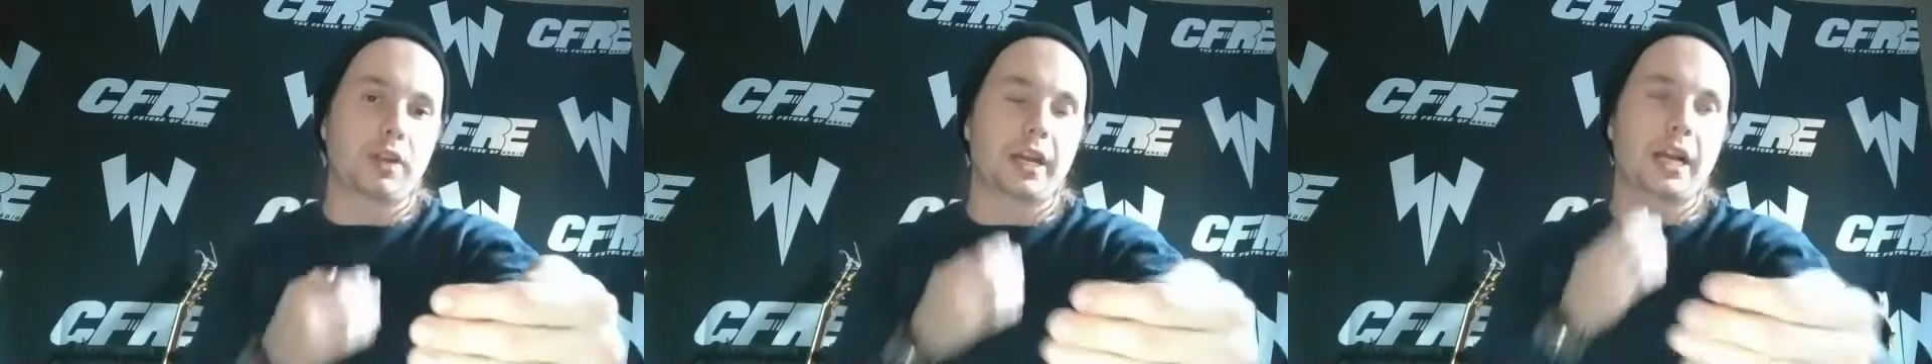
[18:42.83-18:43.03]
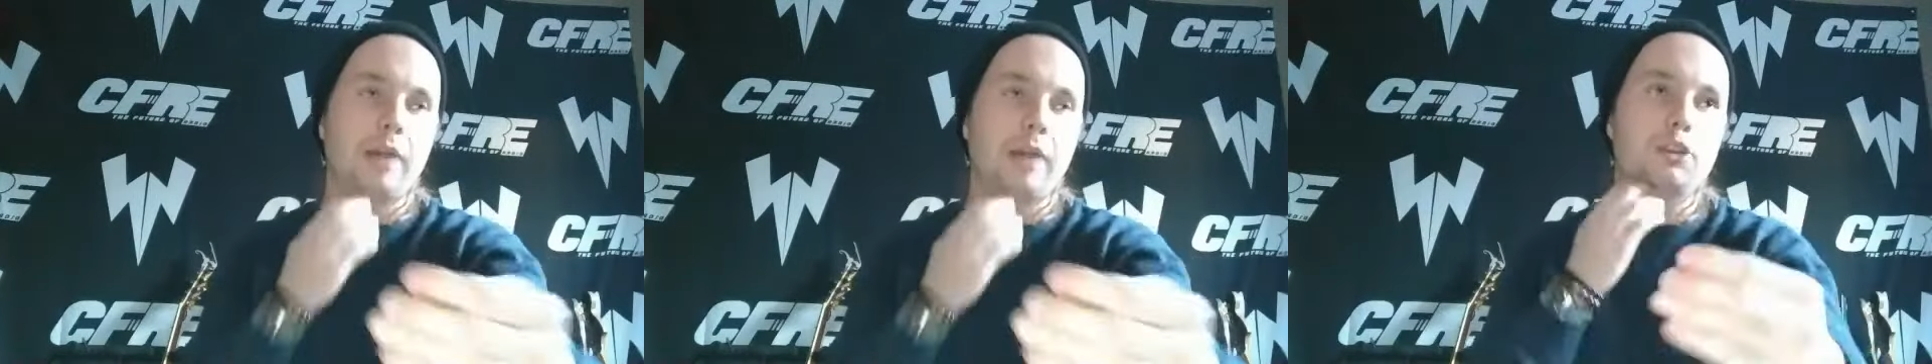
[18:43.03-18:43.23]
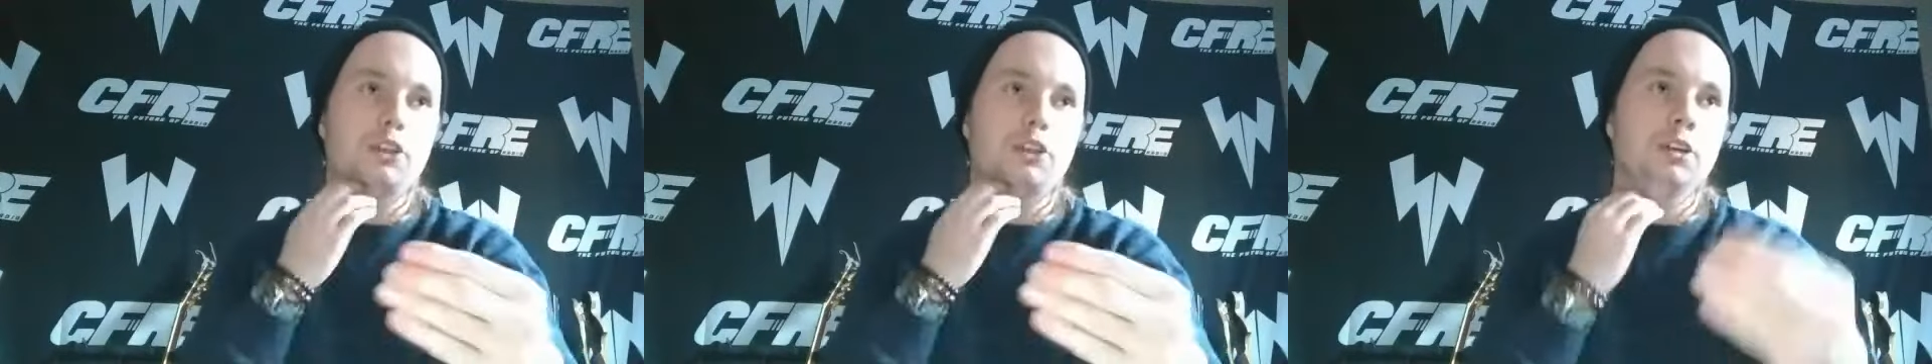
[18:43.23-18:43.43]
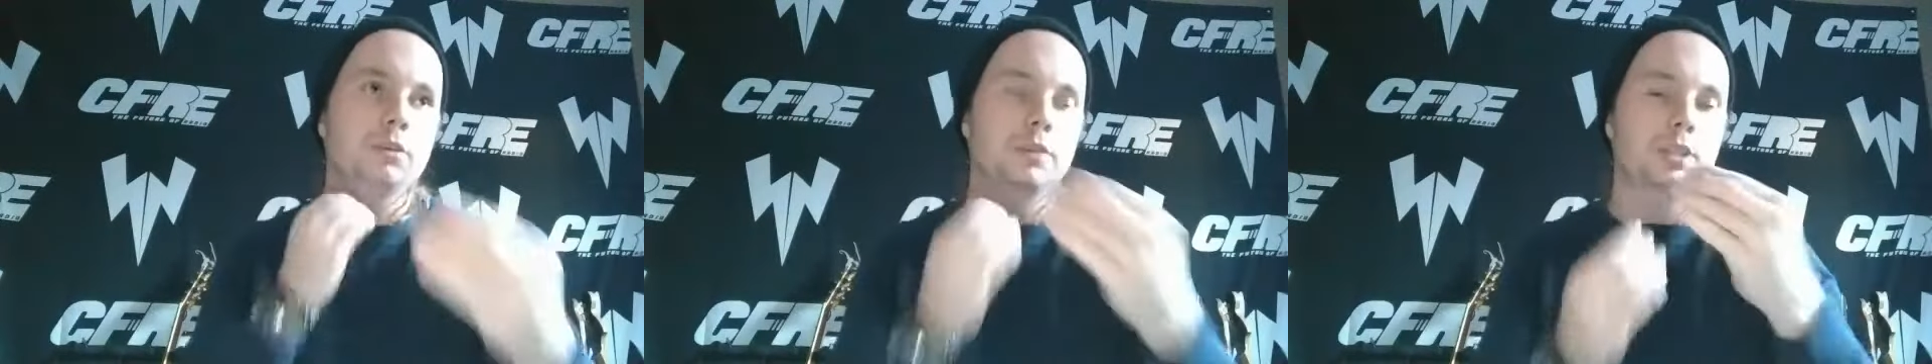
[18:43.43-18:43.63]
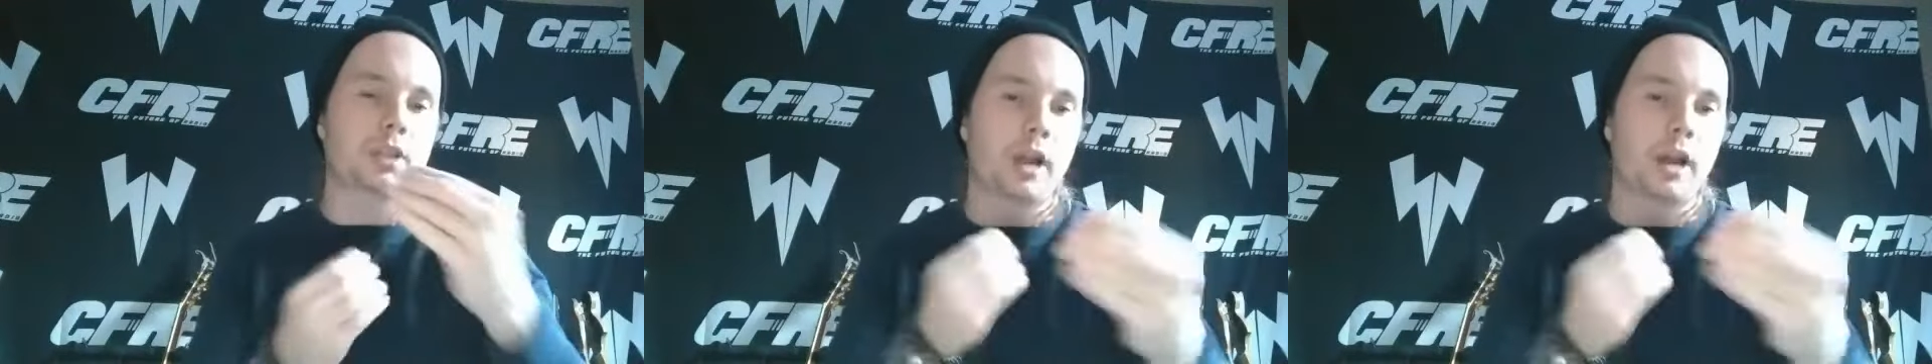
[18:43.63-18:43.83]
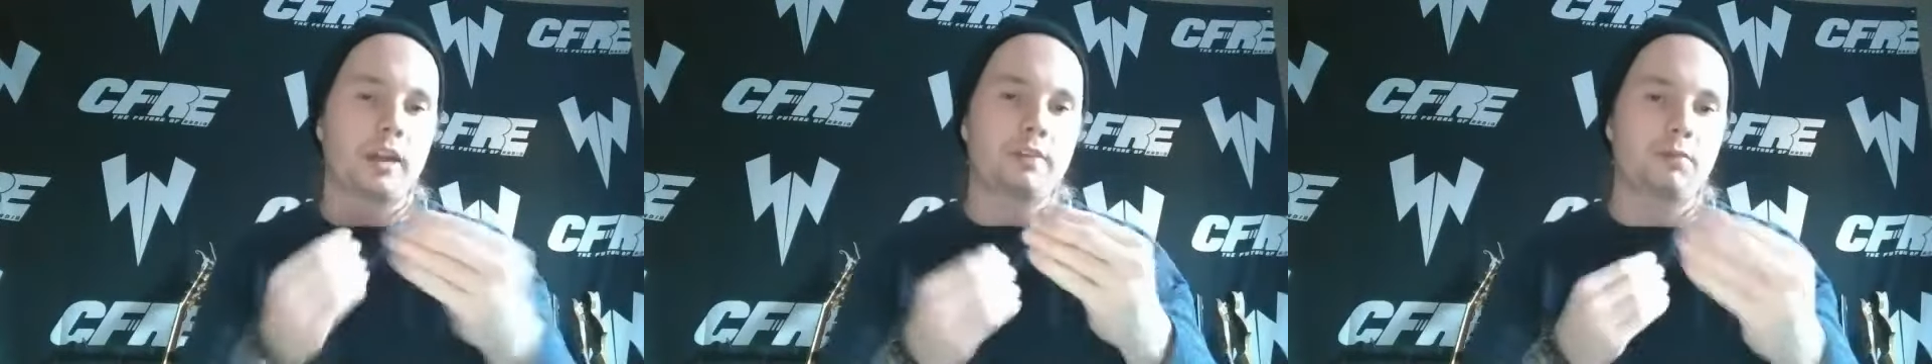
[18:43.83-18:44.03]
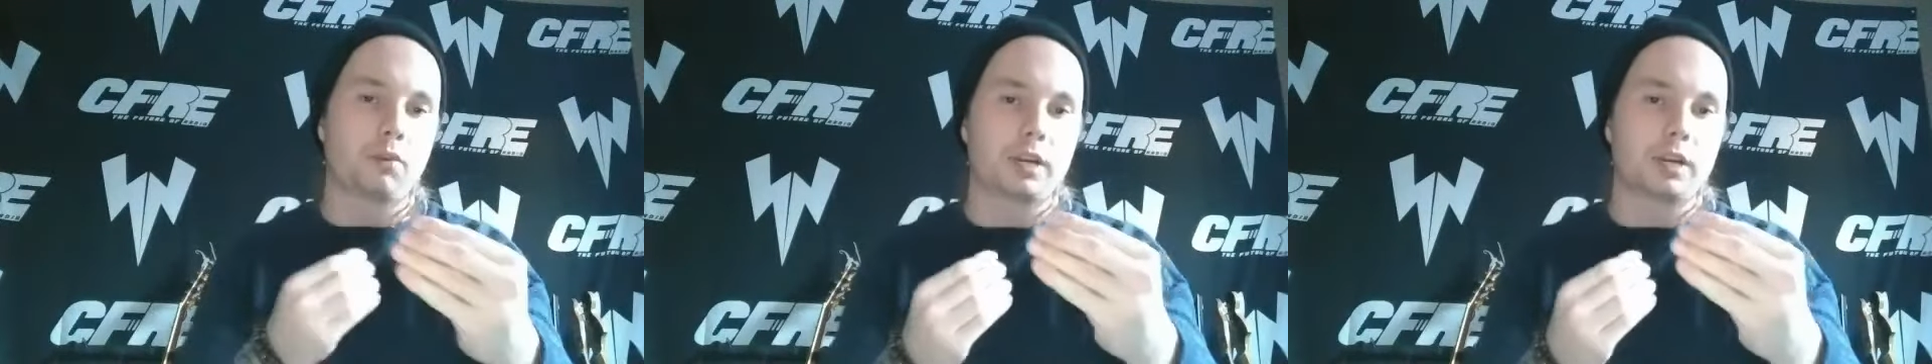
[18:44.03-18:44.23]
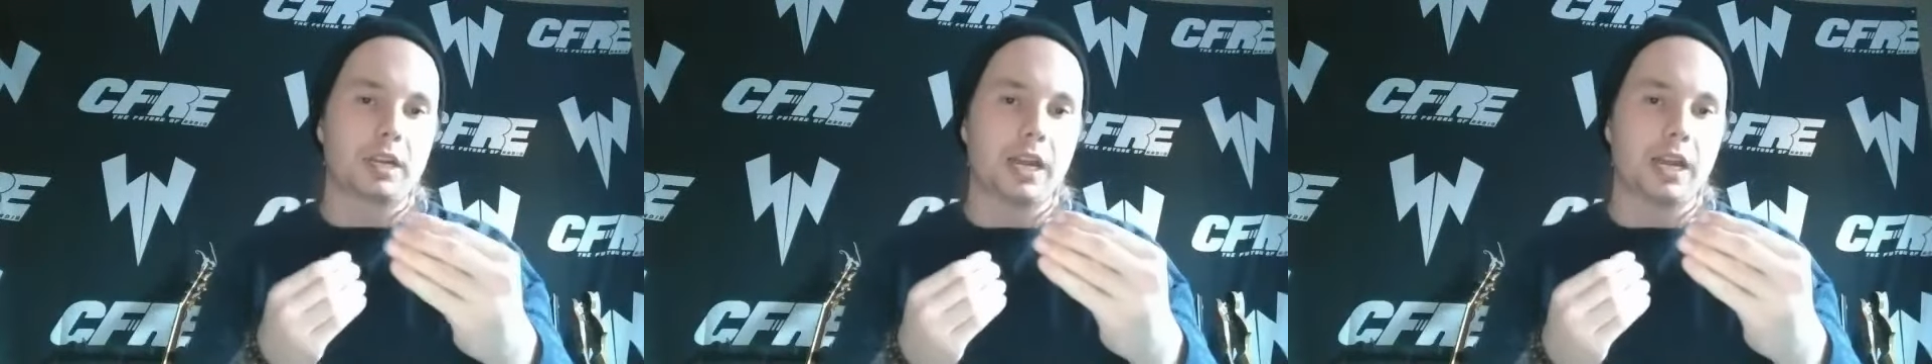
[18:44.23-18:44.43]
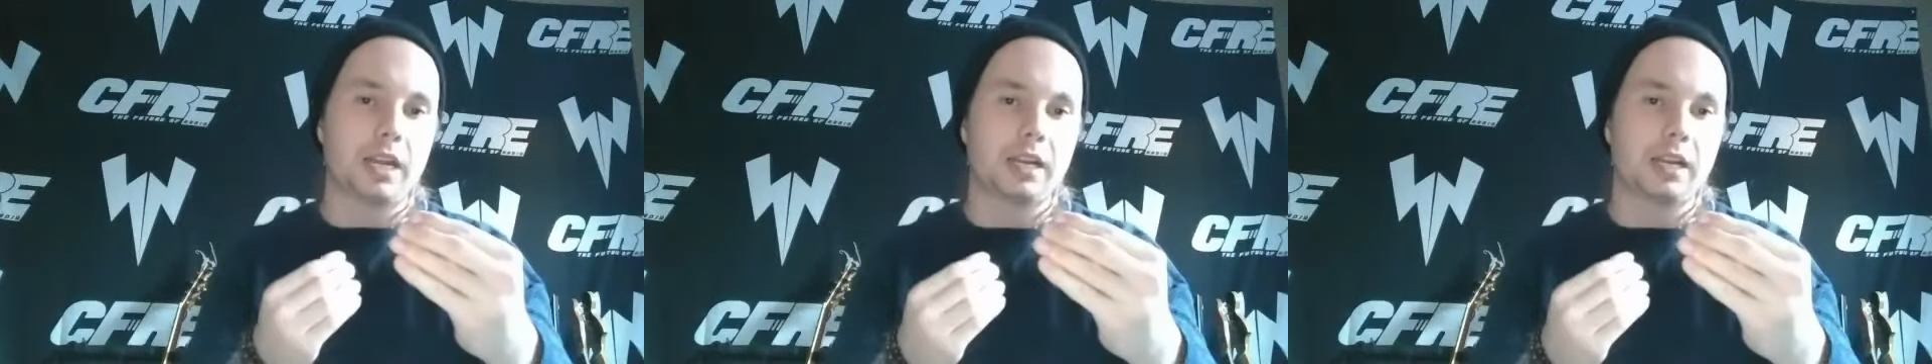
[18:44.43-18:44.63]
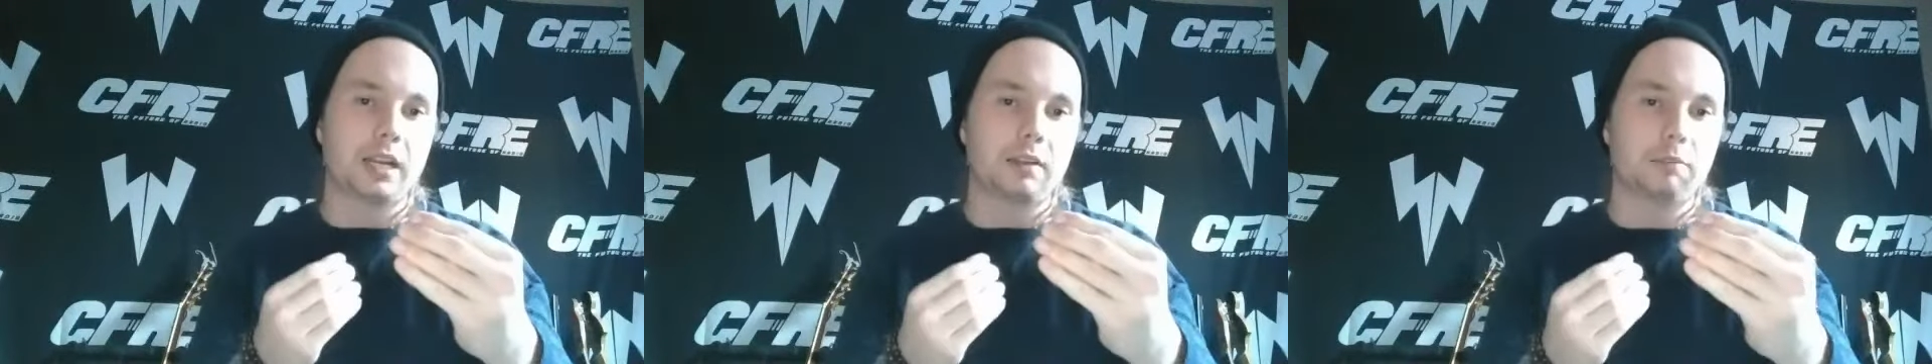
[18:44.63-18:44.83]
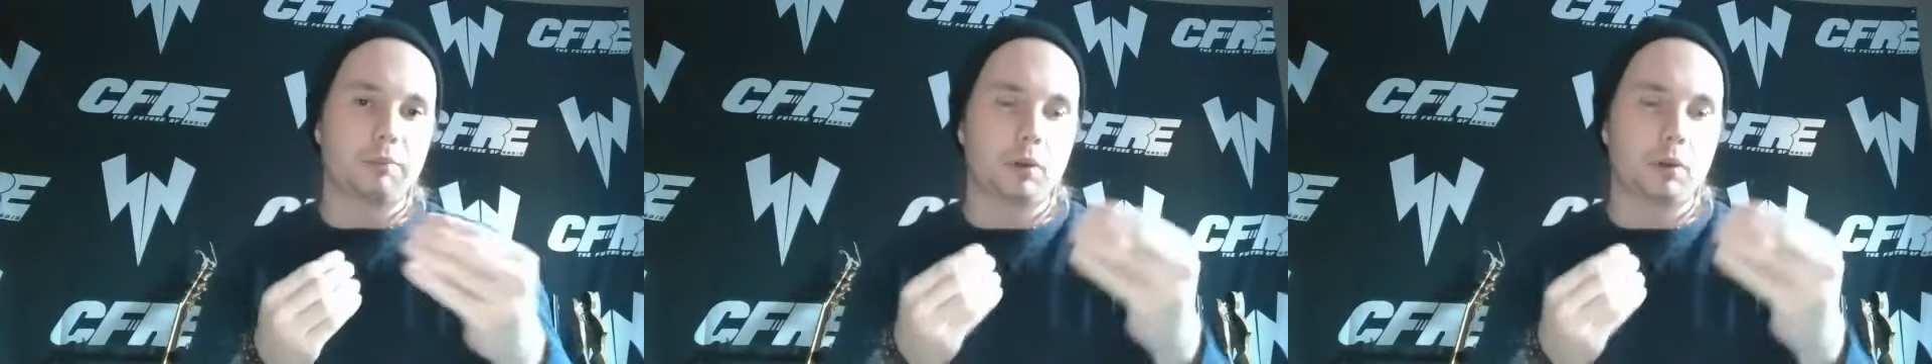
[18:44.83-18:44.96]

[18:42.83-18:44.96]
Like, I'm sure it was kind of organic,